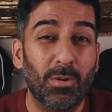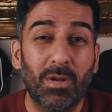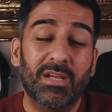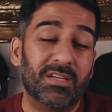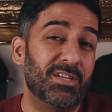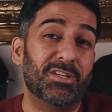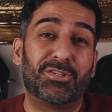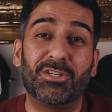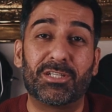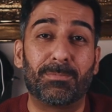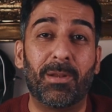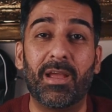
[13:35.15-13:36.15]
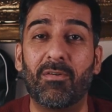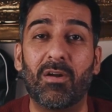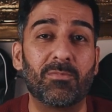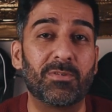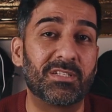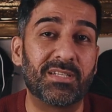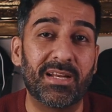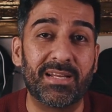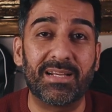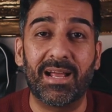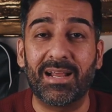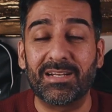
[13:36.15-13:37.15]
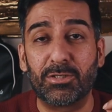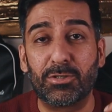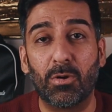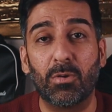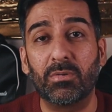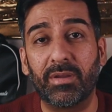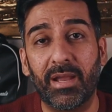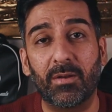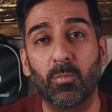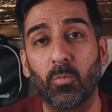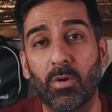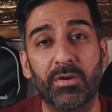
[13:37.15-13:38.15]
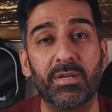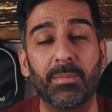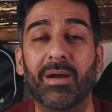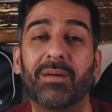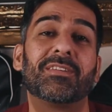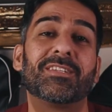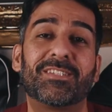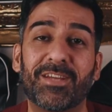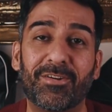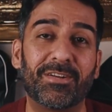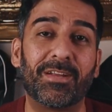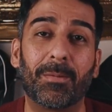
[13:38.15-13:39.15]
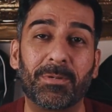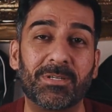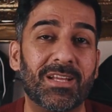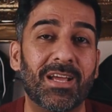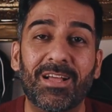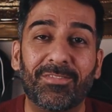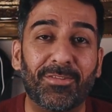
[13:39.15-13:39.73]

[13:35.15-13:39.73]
So just play around with the setting and don't get worried about these steering dampers.